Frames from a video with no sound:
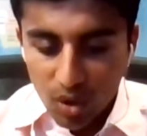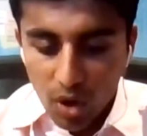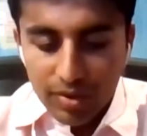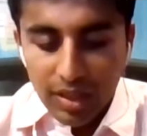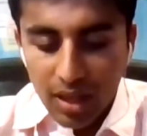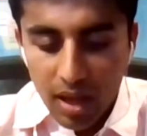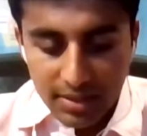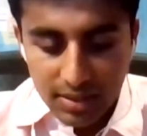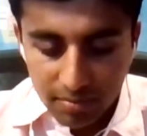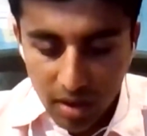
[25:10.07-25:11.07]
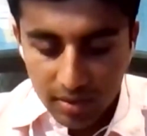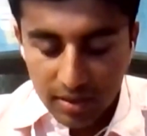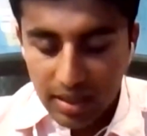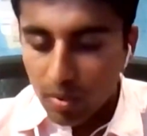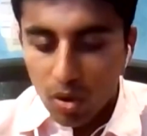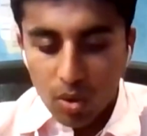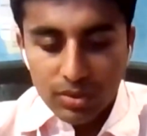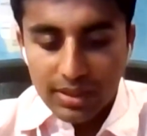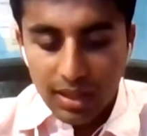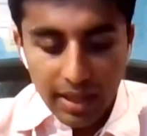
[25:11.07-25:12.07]
Over the last month, there were
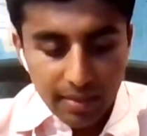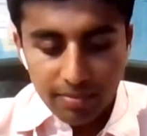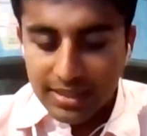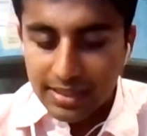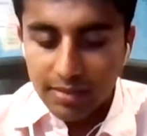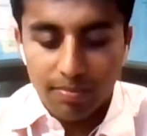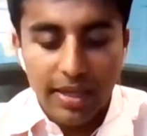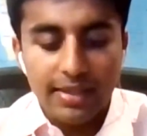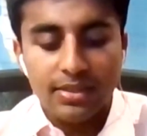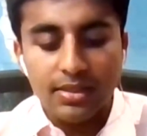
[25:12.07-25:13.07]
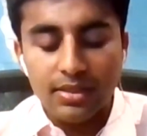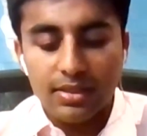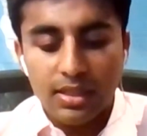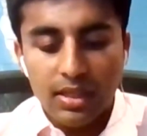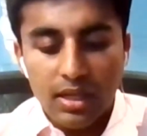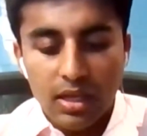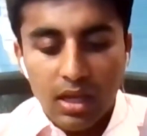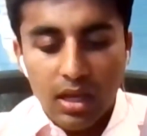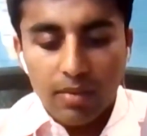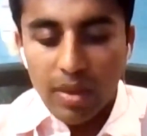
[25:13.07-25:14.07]
all these like missing pieces.
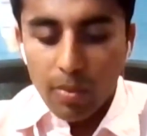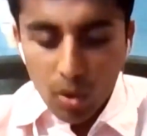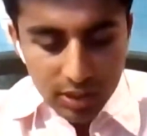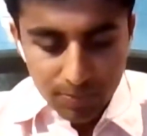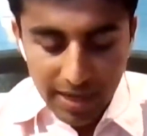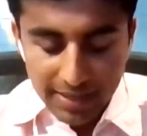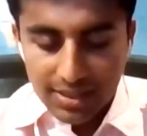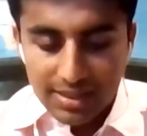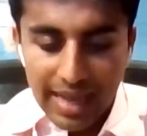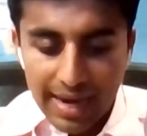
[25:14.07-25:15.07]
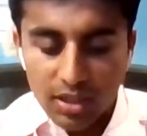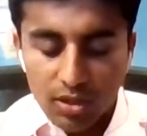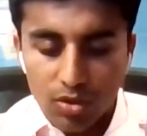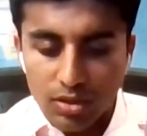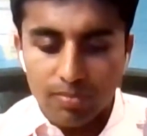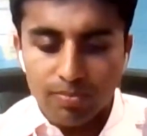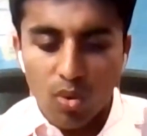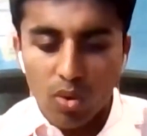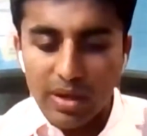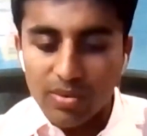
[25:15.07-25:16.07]
There were all these pieces scattered across the
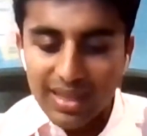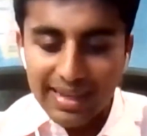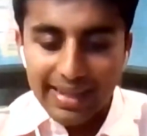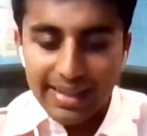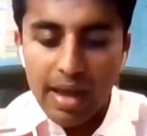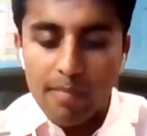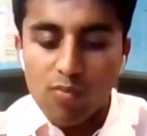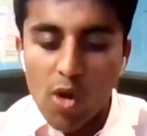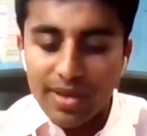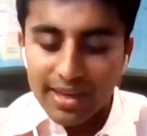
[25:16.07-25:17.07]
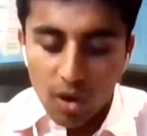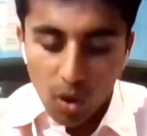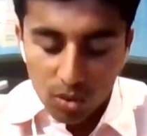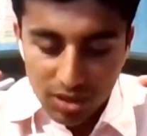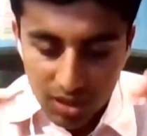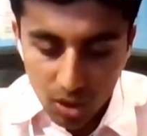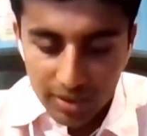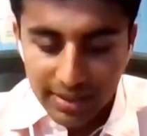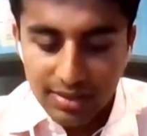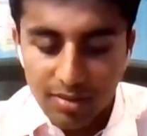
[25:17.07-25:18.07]
board. And it was like in that moment, it all
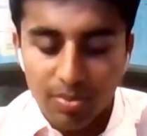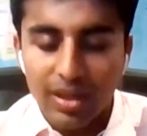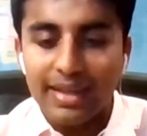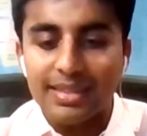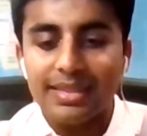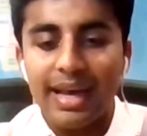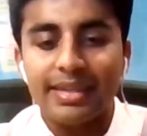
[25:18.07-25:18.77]
slotted into place.